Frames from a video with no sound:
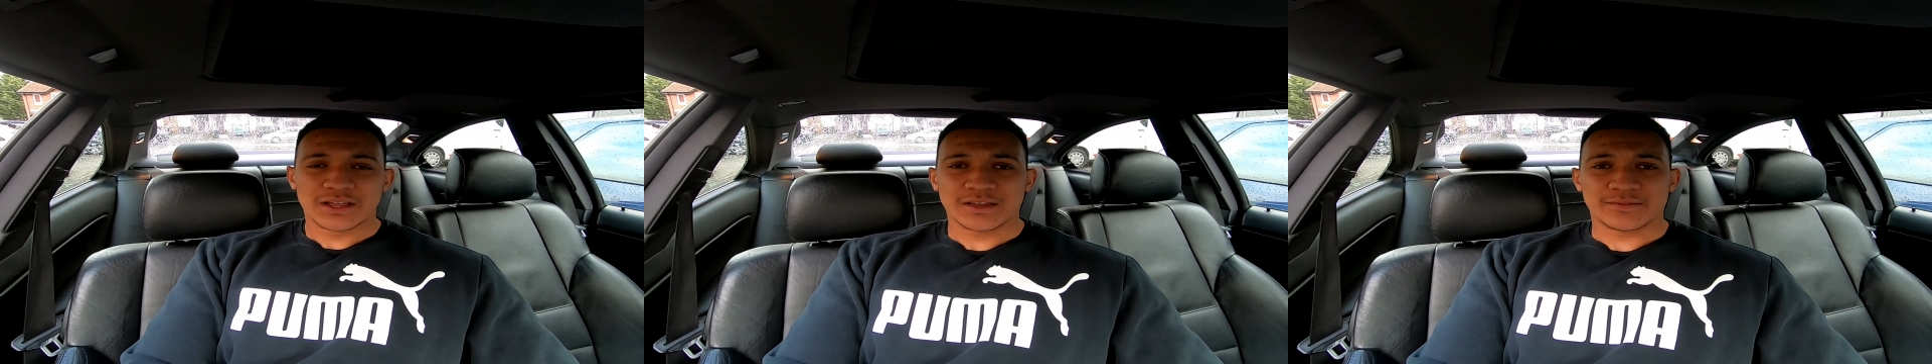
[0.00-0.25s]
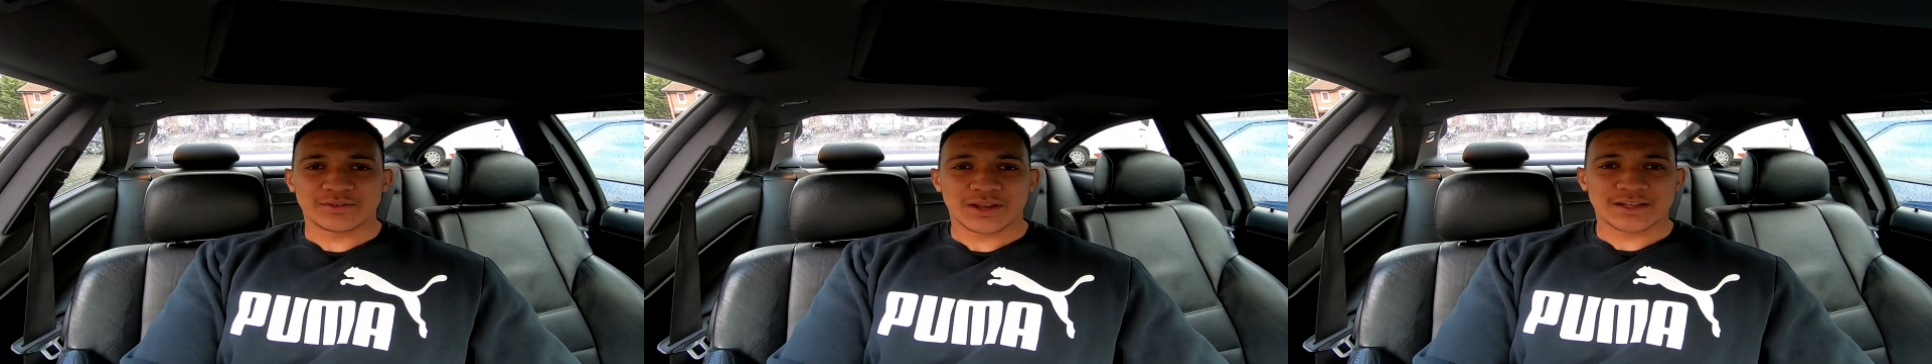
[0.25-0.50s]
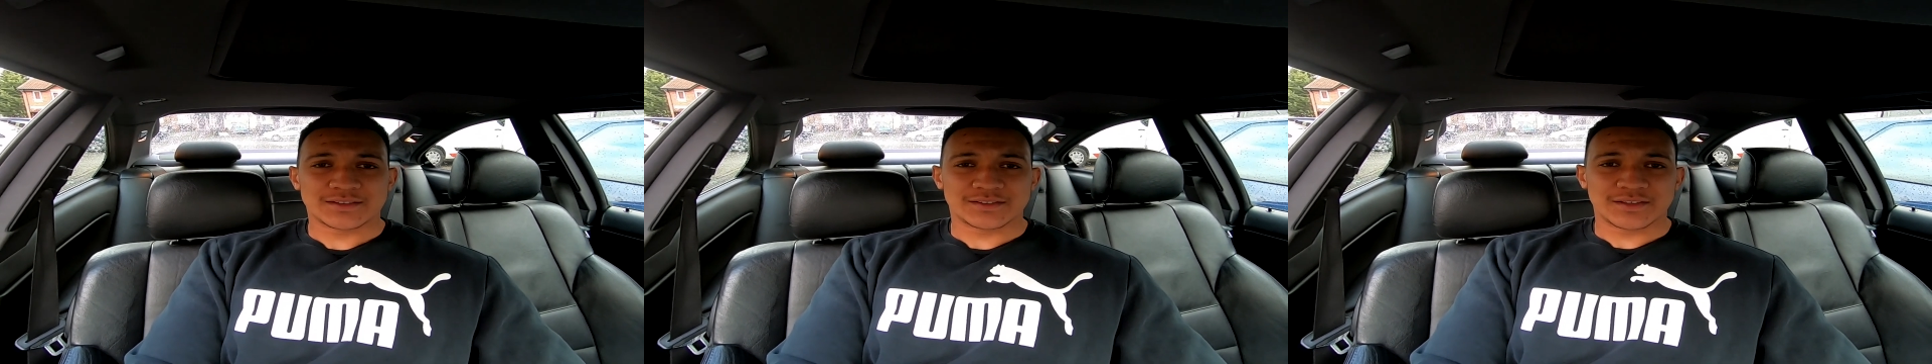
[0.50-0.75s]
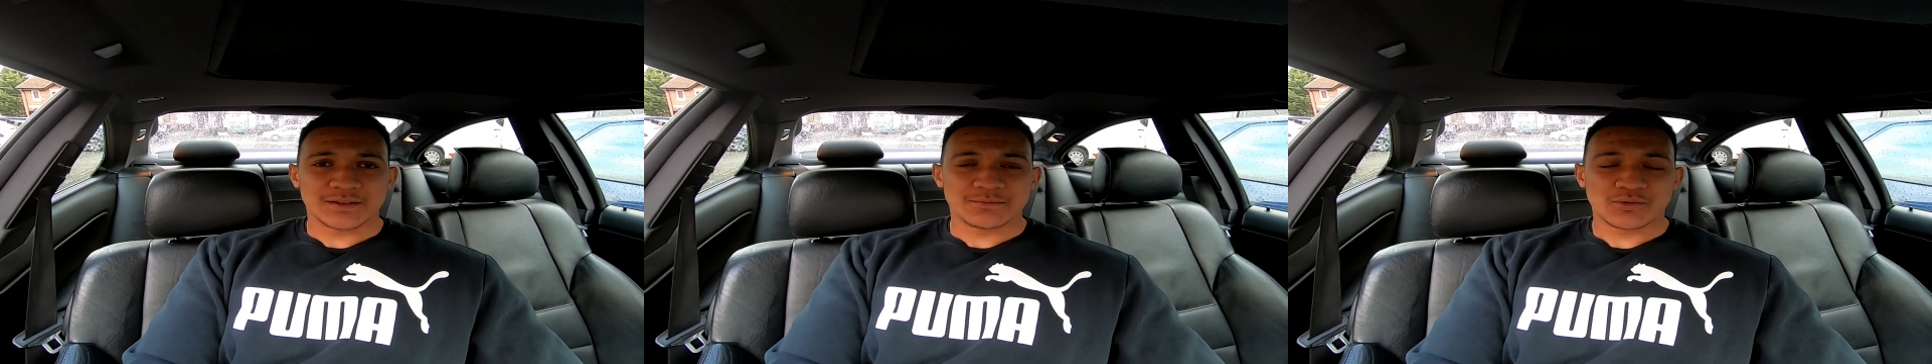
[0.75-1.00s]
If you'd like to
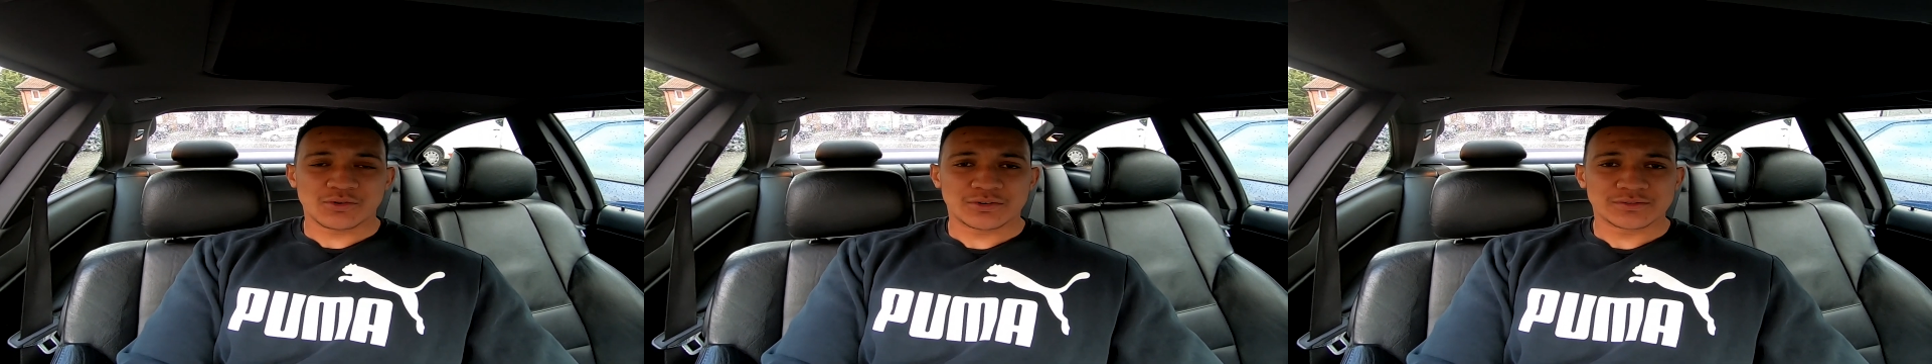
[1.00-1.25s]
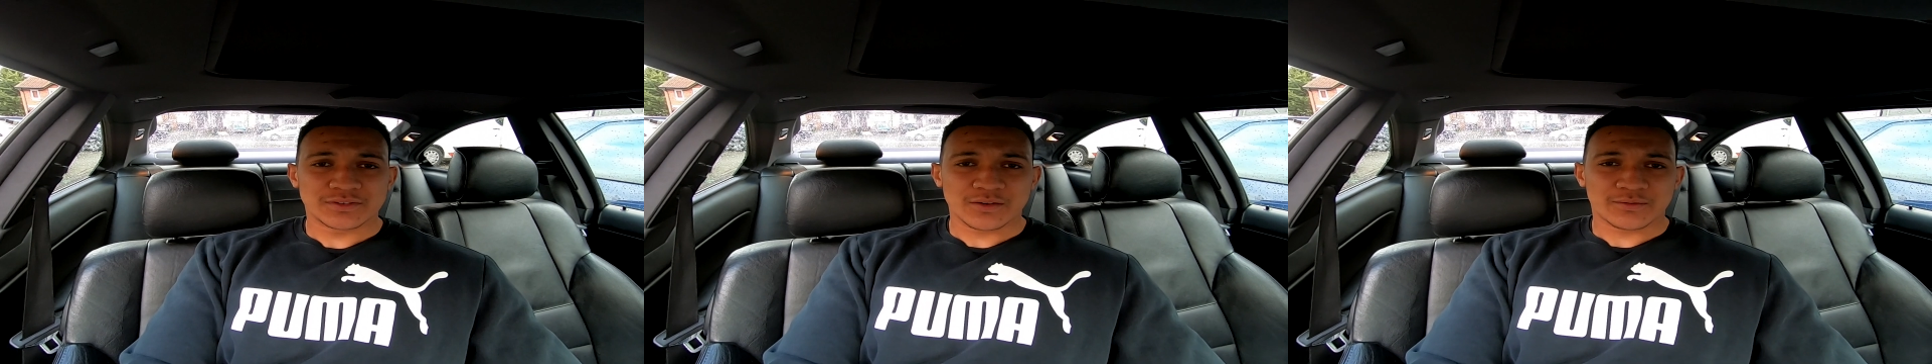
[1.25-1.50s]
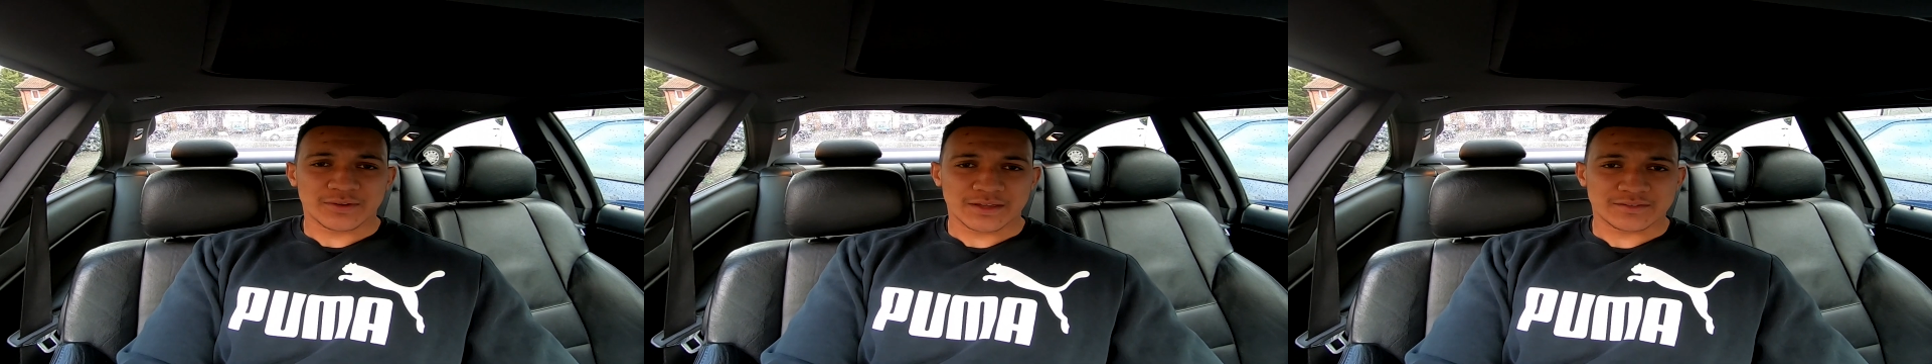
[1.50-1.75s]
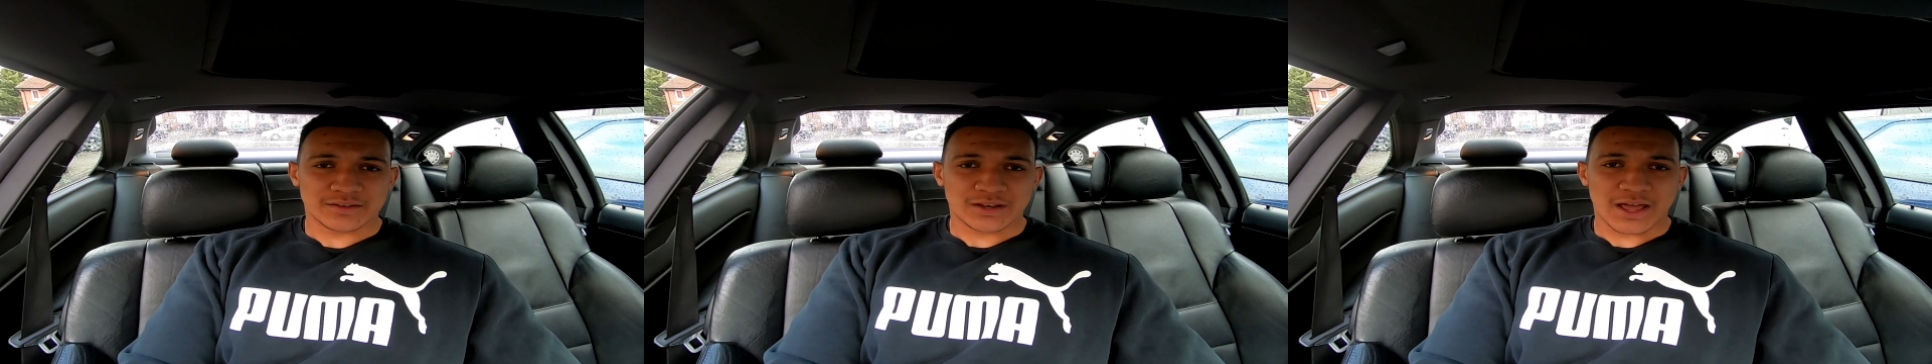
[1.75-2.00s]
see more, don't
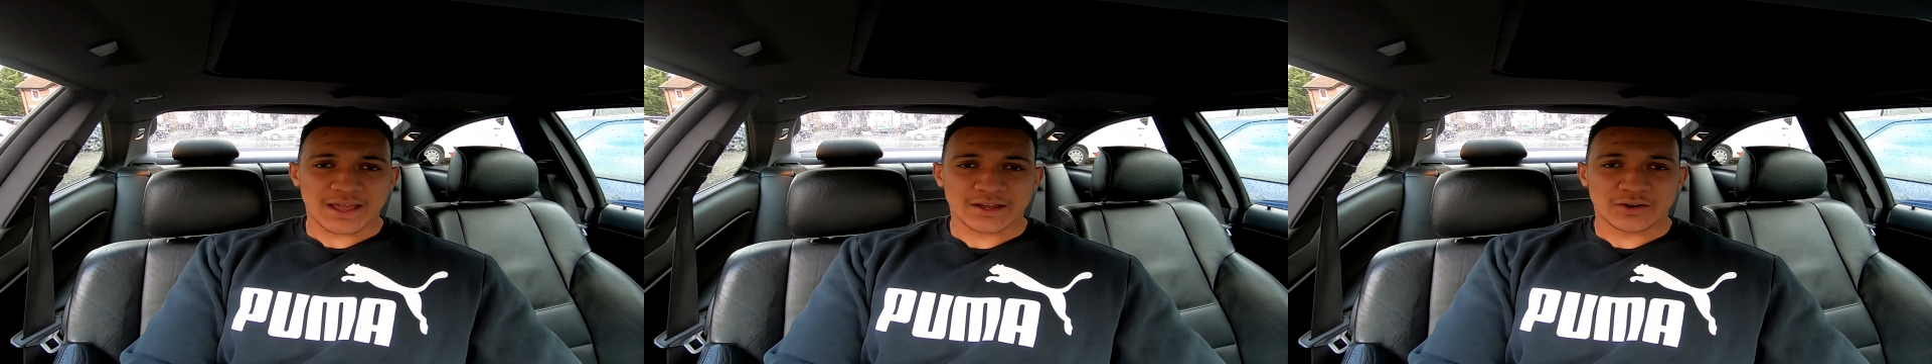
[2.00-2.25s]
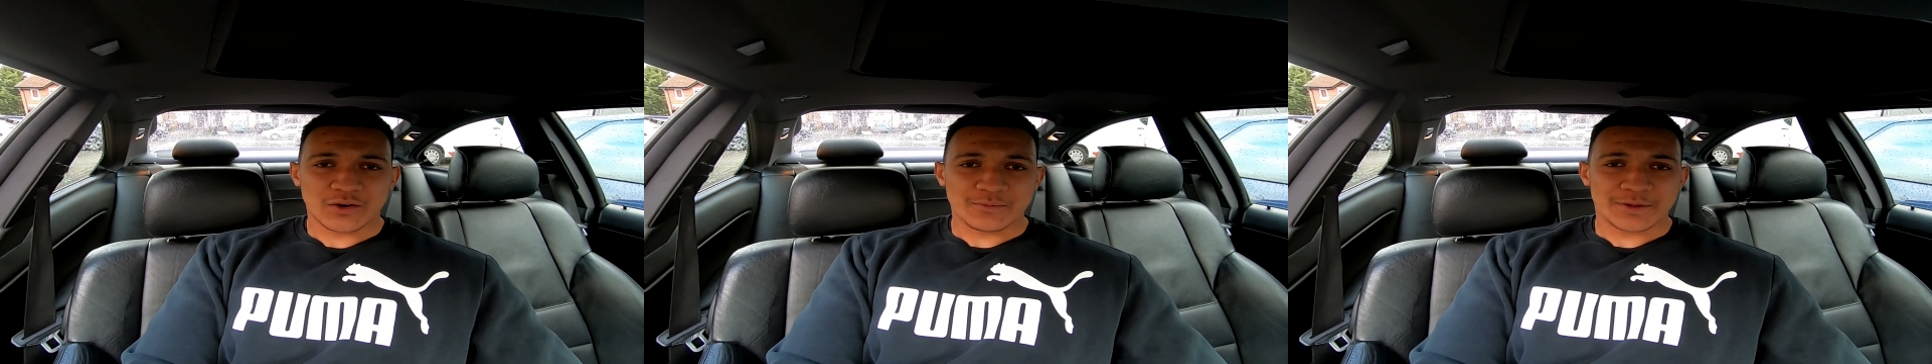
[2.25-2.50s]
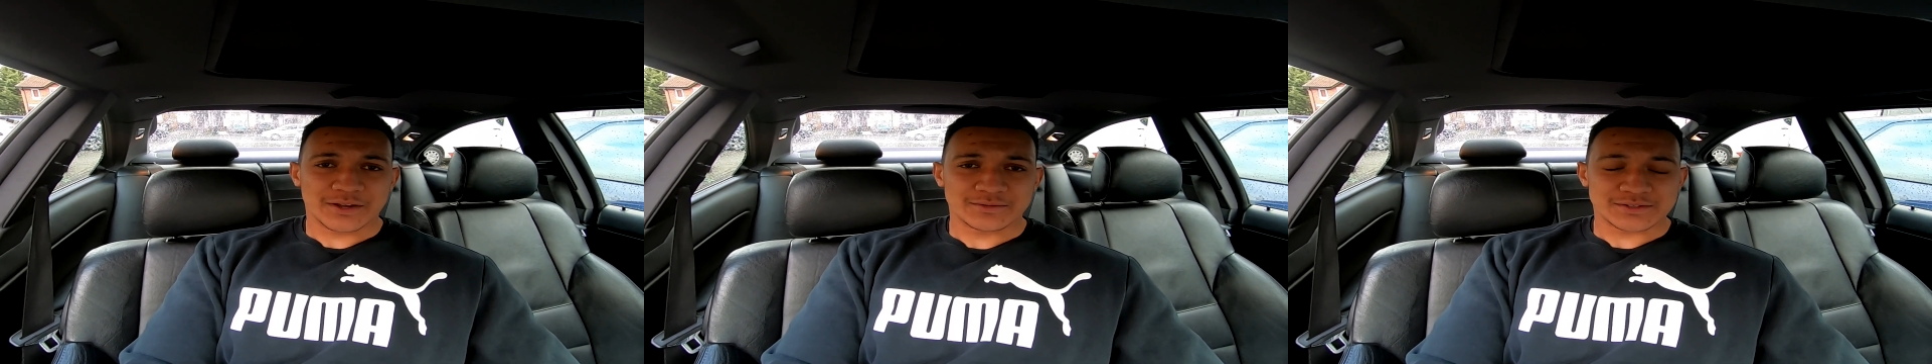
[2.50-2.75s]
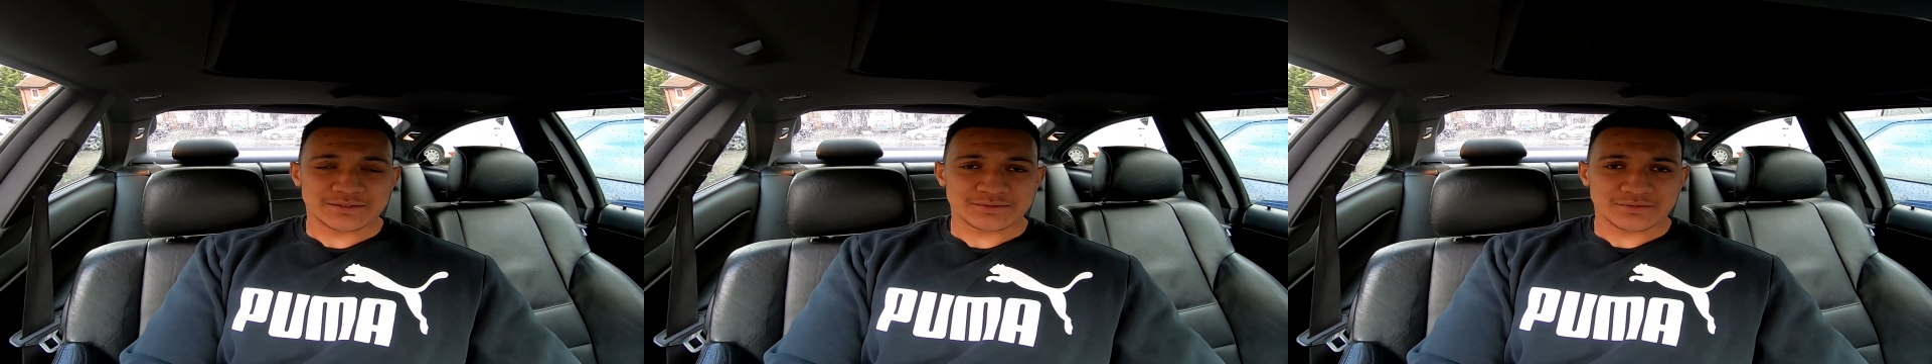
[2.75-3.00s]
forget to like, comment
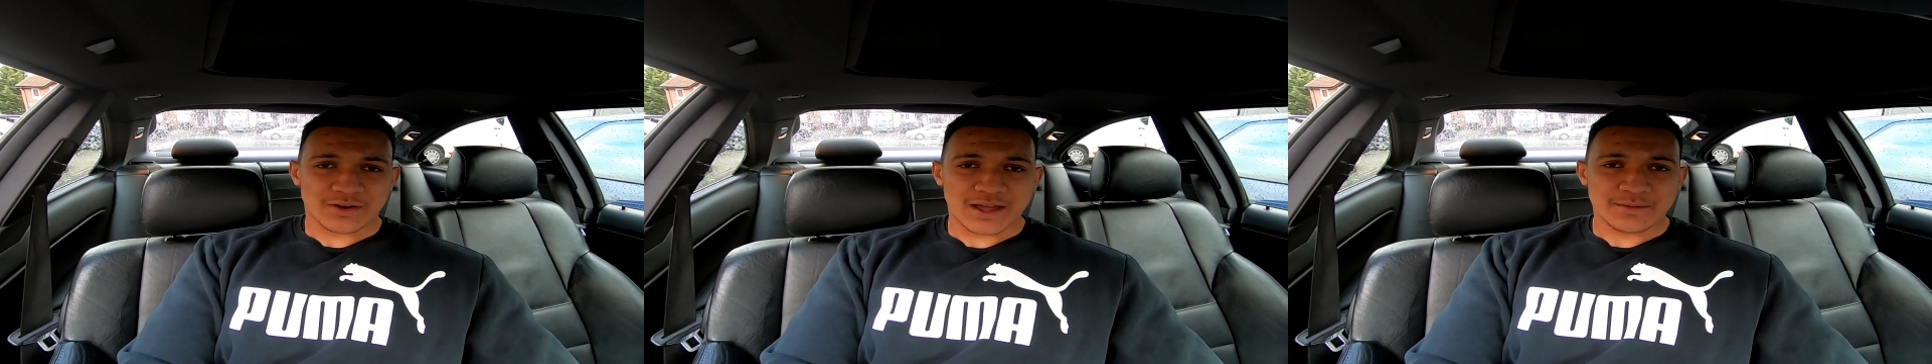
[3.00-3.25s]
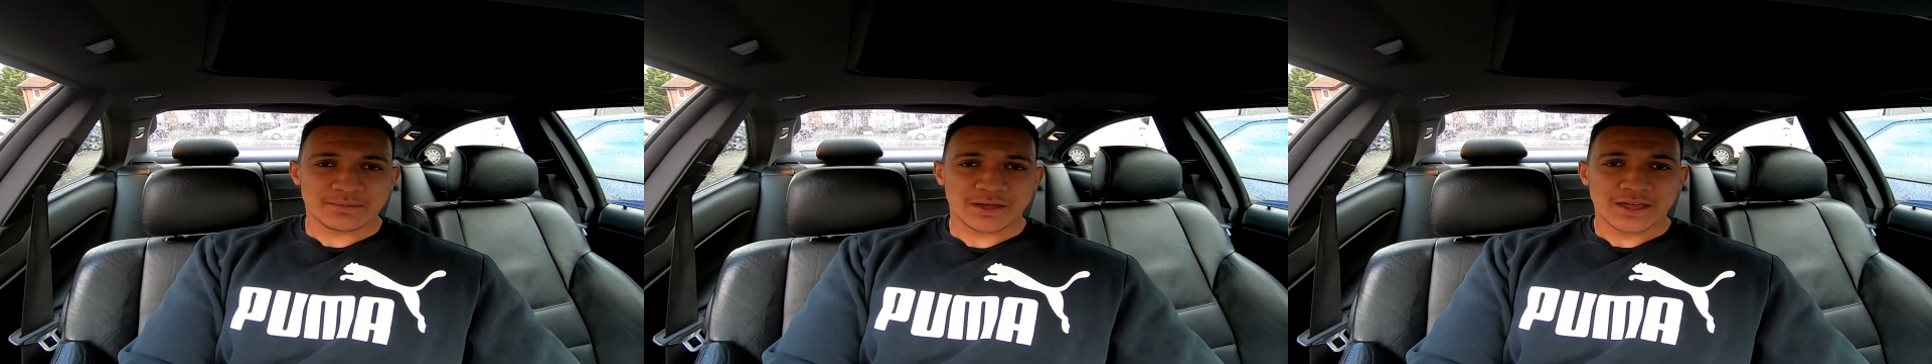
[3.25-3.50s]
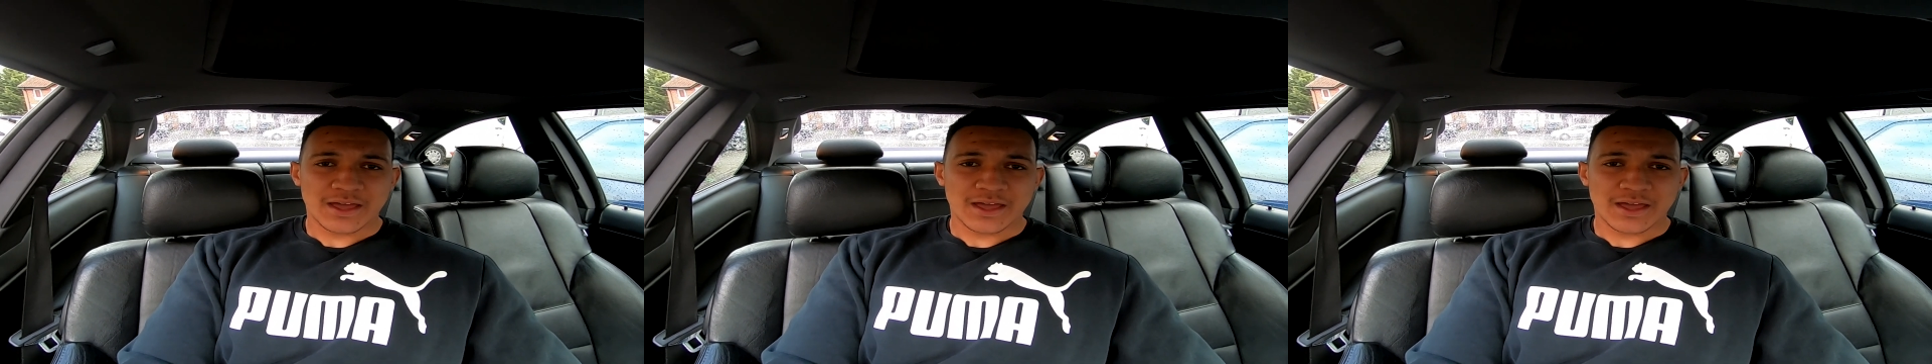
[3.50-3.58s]
and subscribe,